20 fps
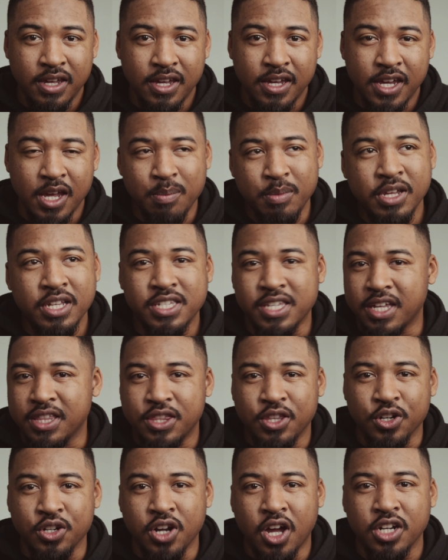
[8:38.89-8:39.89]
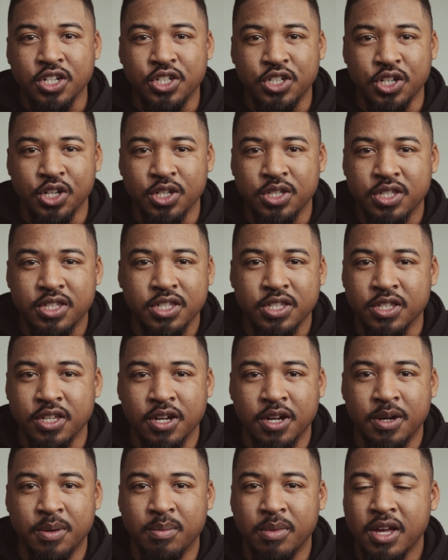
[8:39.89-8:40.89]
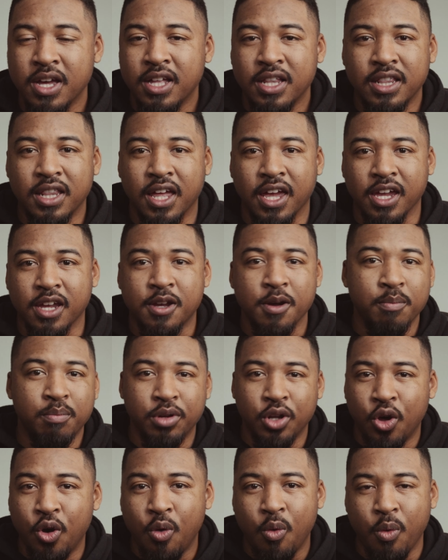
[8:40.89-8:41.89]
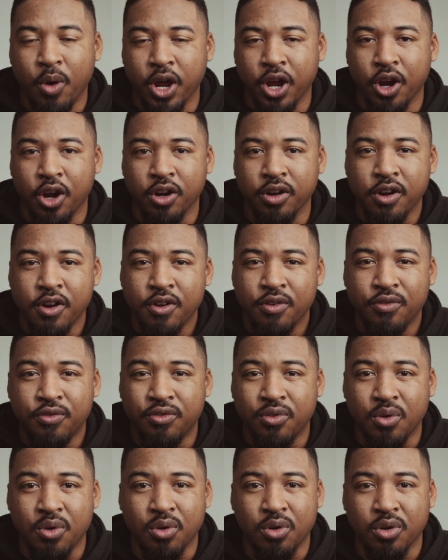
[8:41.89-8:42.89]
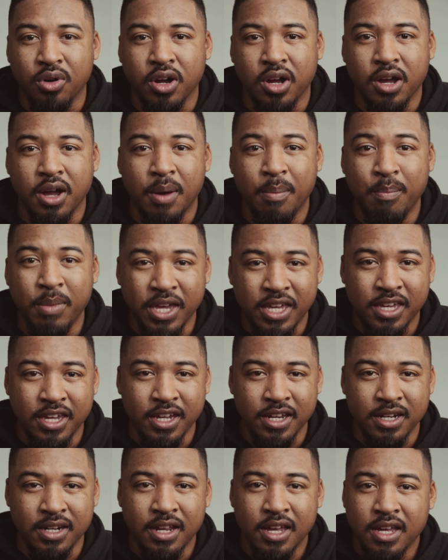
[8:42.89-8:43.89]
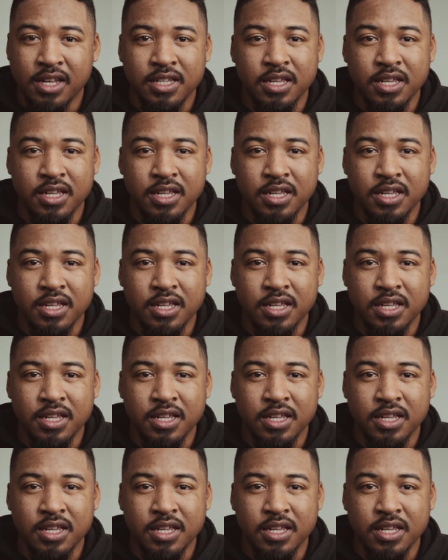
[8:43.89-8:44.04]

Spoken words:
It means that they're not just some like bloatware for making